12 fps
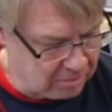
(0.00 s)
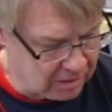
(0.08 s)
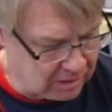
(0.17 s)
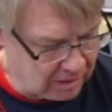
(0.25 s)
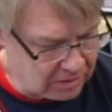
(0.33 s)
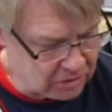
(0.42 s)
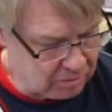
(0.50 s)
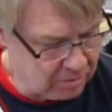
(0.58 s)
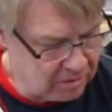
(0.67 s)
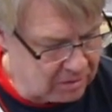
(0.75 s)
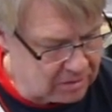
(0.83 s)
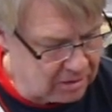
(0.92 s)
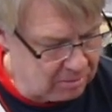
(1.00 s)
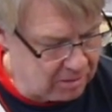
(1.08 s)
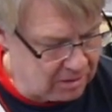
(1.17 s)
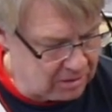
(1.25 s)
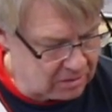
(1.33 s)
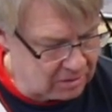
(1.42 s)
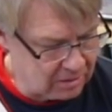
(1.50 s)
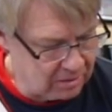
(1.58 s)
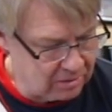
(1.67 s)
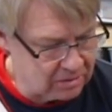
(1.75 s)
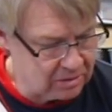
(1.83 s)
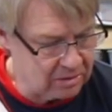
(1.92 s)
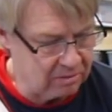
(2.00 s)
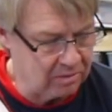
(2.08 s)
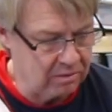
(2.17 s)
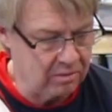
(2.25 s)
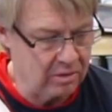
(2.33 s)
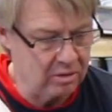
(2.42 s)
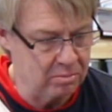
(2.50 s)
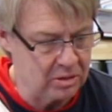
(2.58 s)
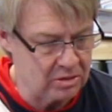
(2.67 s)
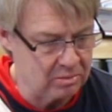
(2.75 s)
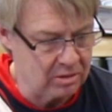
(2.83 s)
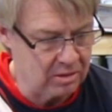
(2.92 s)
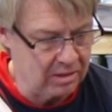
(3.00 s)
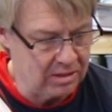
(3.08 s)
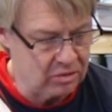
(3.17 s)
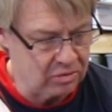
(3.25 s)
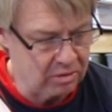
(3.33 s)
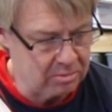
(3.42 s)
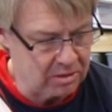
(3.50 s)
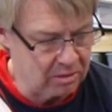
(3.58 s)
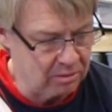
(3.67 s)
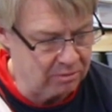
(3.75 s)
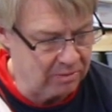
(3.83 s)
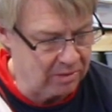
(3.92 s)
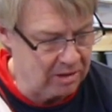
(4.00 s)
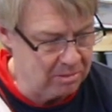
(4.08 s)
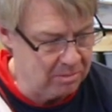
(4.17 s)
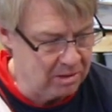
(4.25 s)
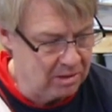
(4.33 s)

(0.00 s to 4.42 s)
The customer that sent me this looks as if they've already put some little lead strips on the frame,